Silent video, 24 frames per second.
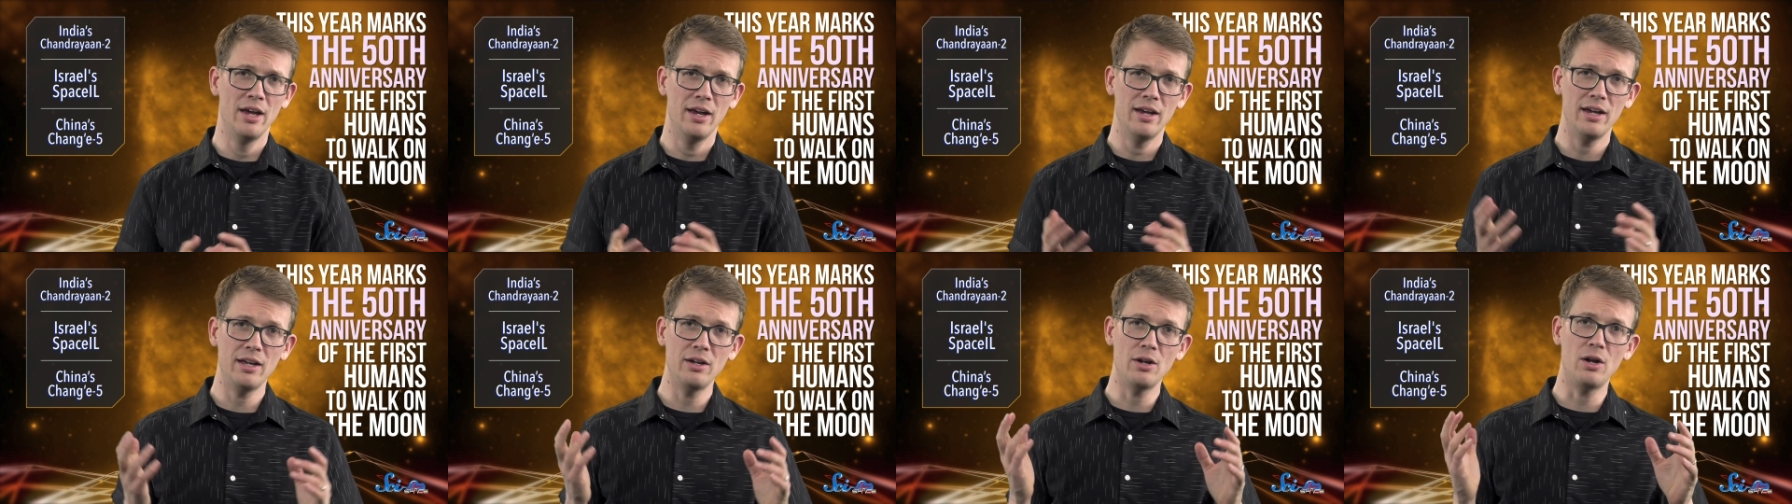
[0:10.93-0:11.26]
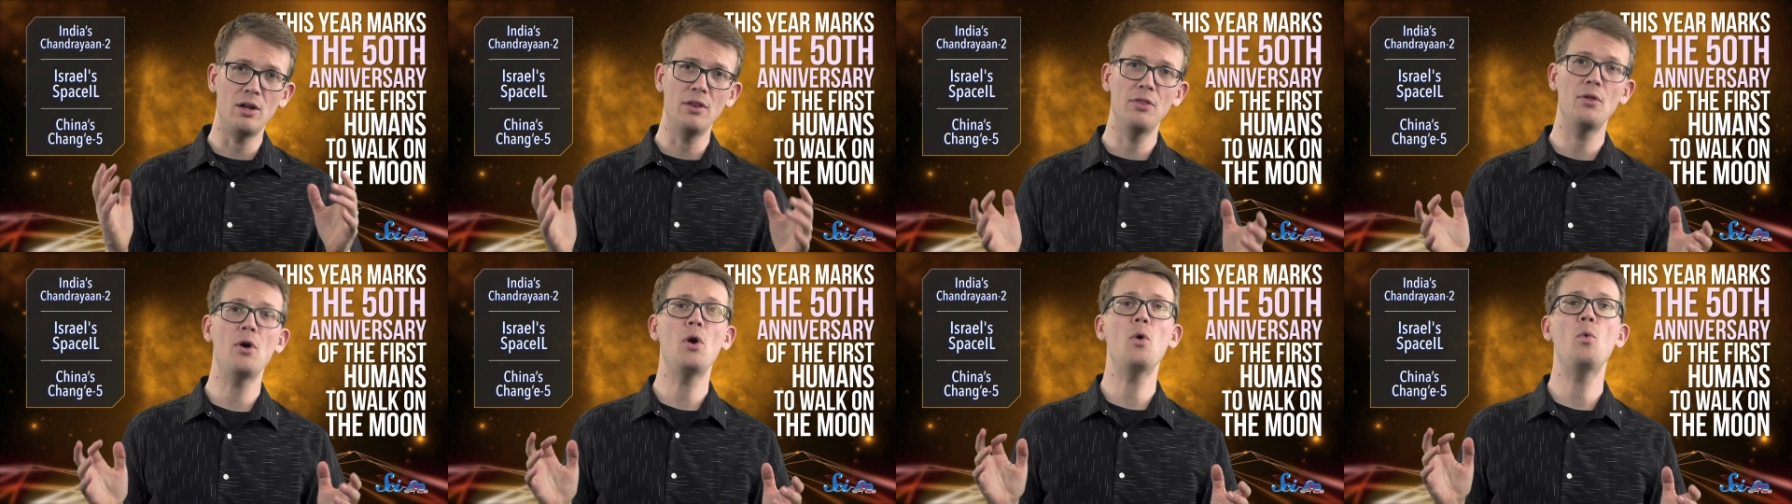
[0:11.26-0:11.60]
and
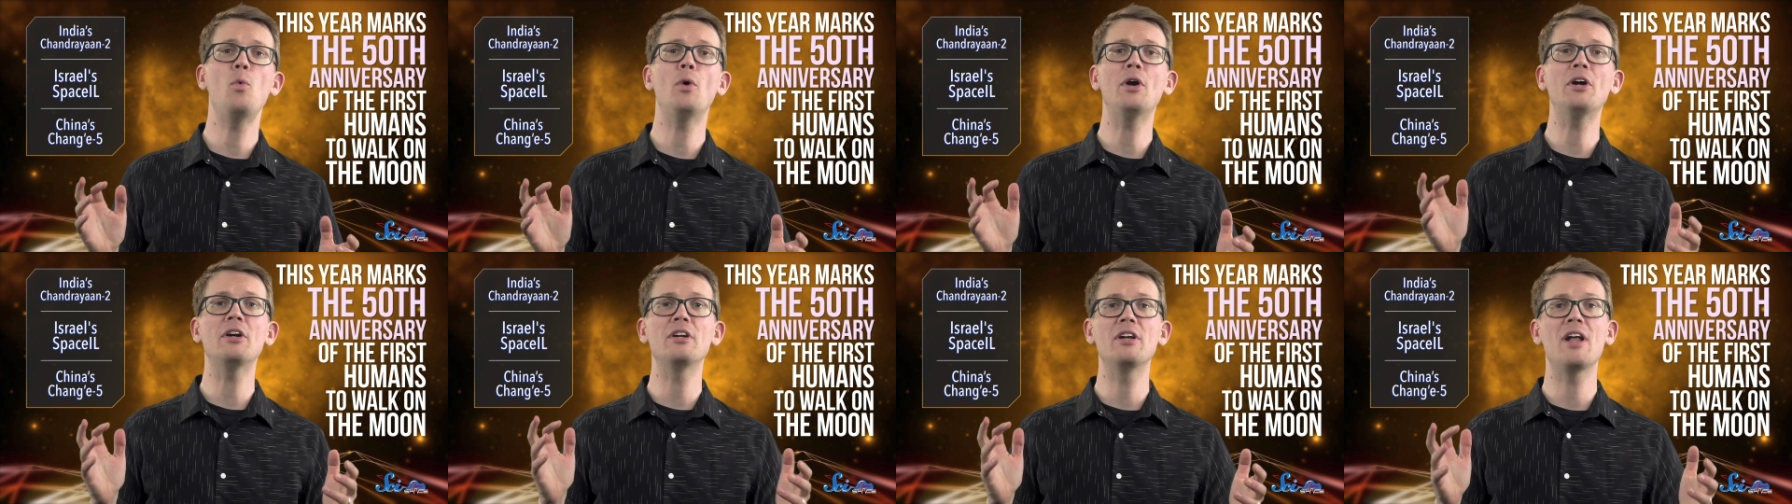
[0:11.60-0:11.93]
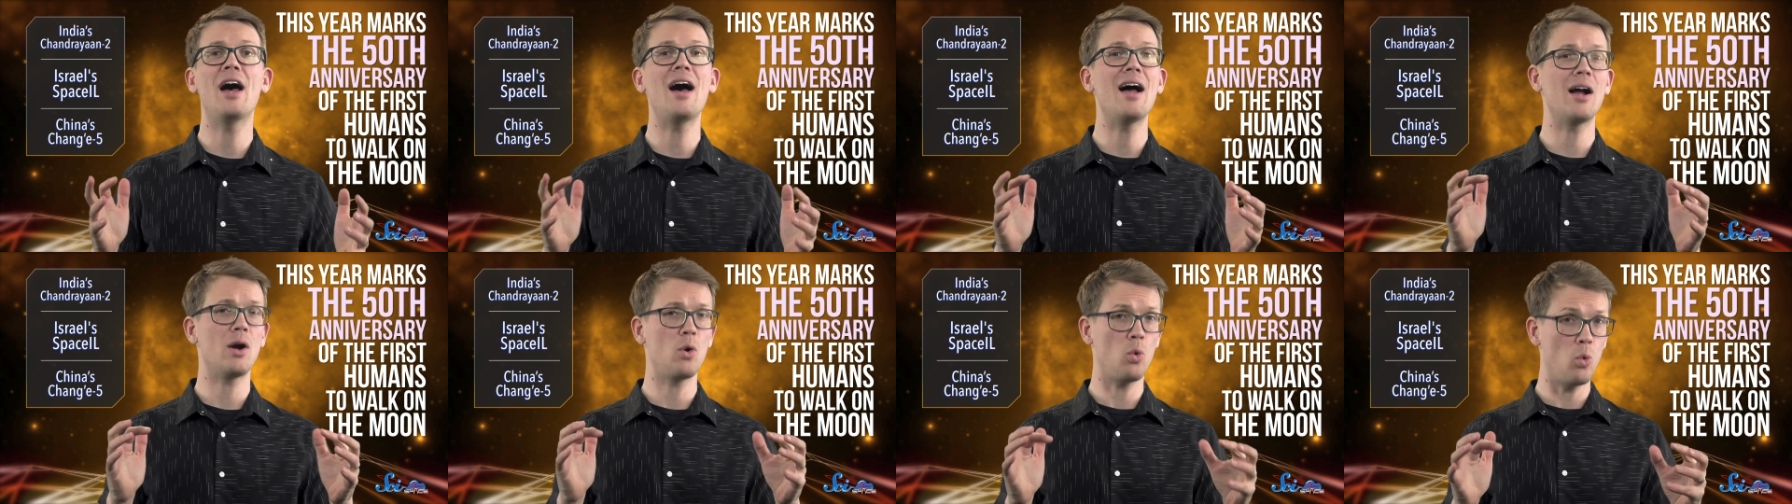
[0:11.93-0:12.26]
although we're
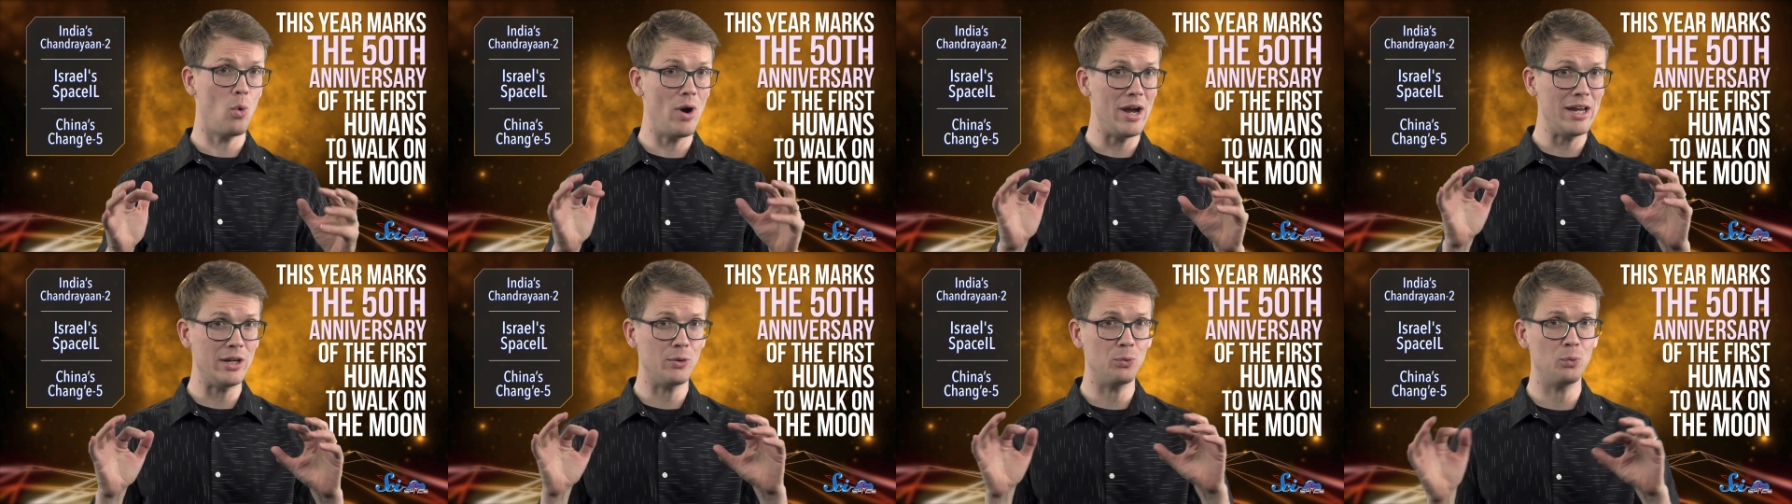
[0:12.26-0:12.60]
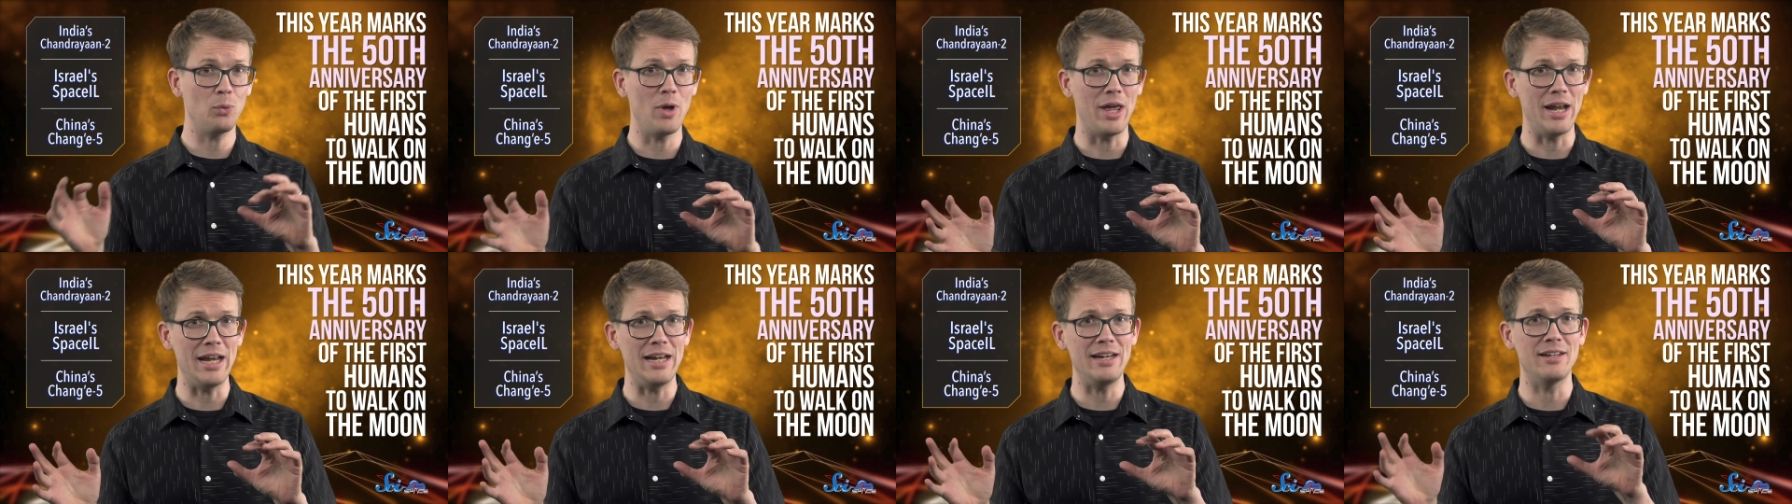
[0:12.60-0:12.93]
not quite
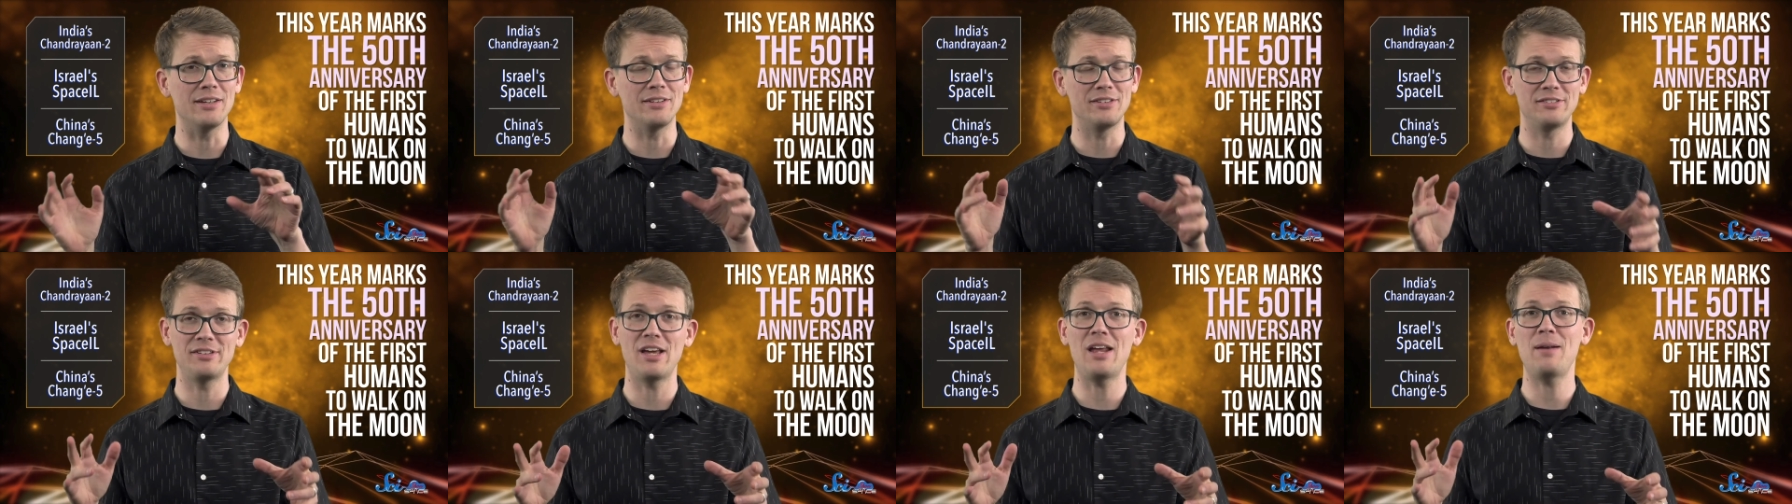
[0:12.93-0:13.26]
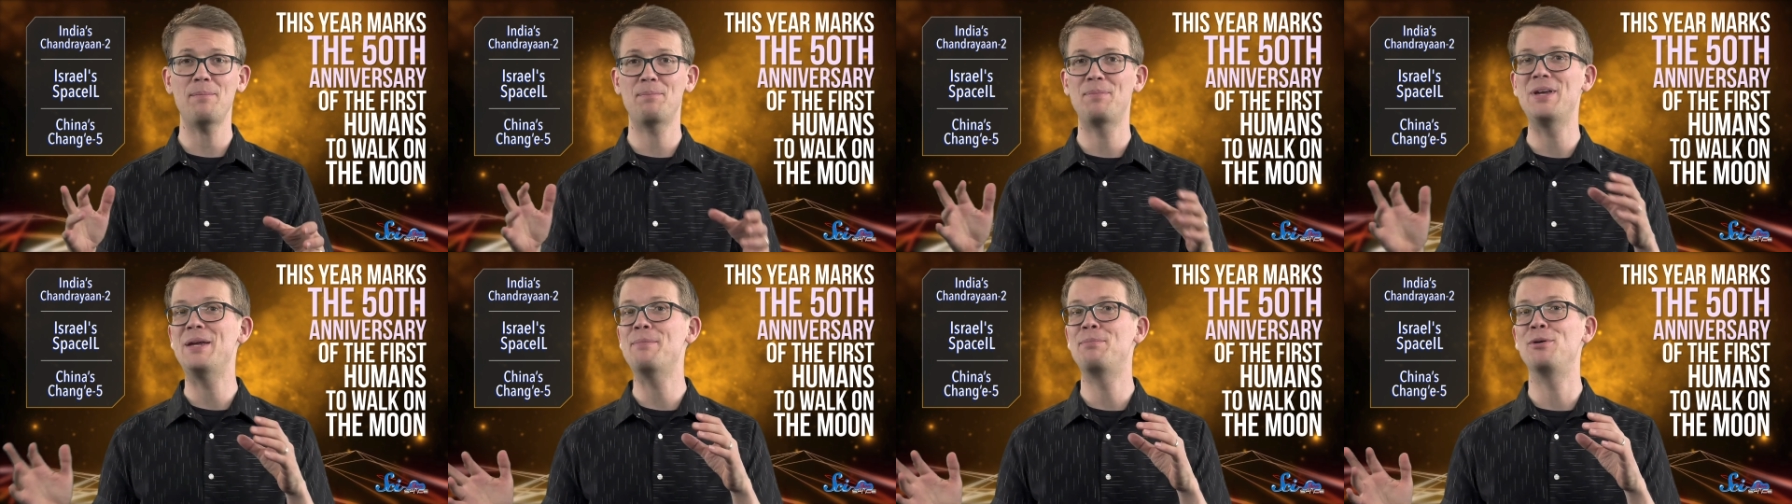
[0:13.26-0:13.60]
ready to
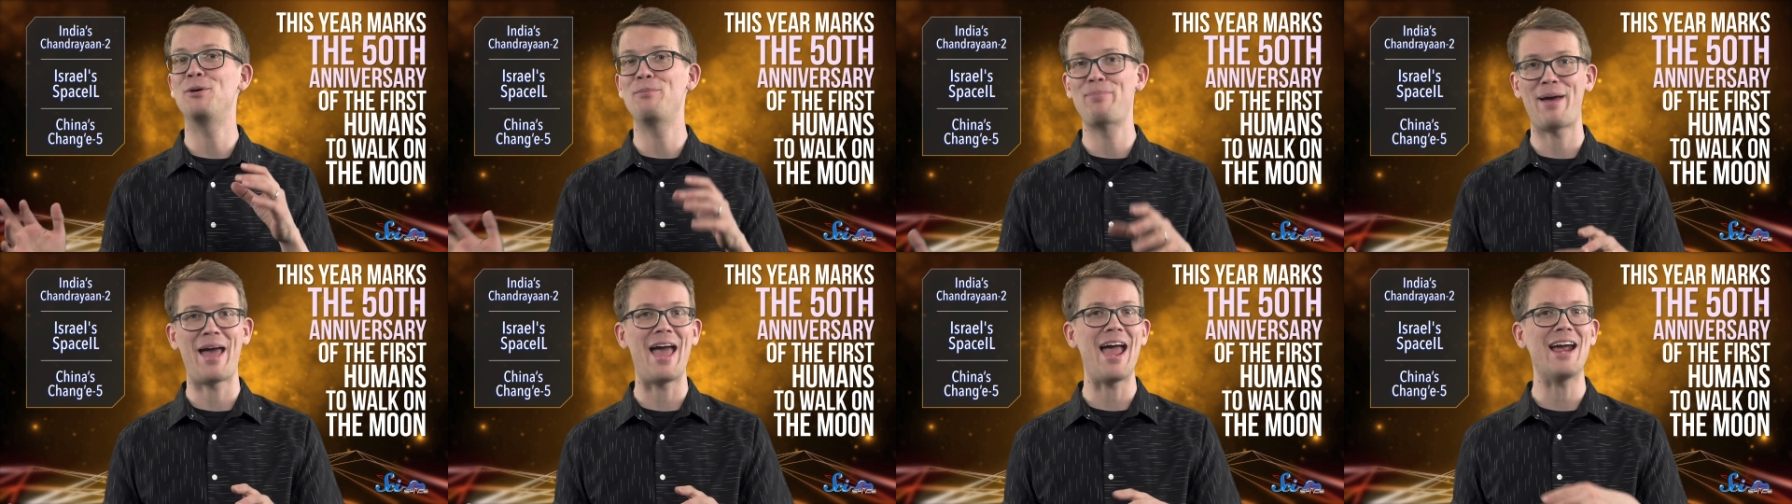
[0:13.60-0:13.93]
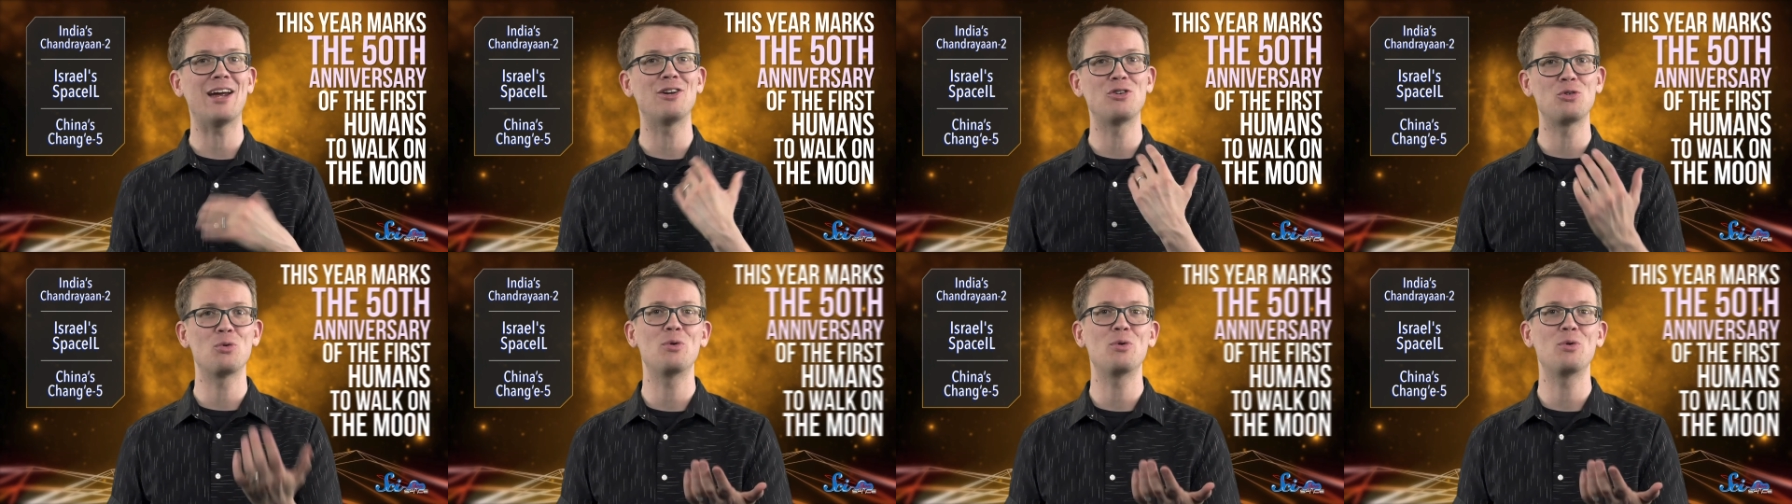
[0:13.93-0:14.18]
send people back,